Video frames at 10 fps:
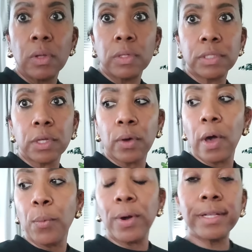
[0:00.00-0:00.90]
So
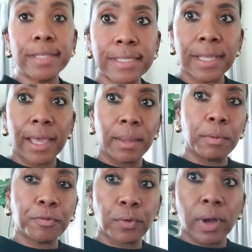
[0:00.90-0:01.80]
I wanted to say
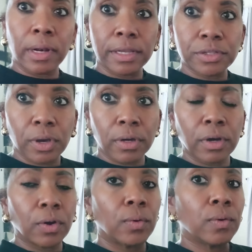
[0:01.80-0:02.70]
before I let y'all
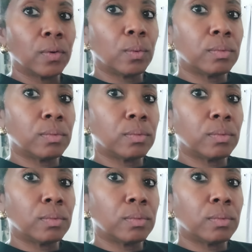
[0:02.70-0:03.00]
go,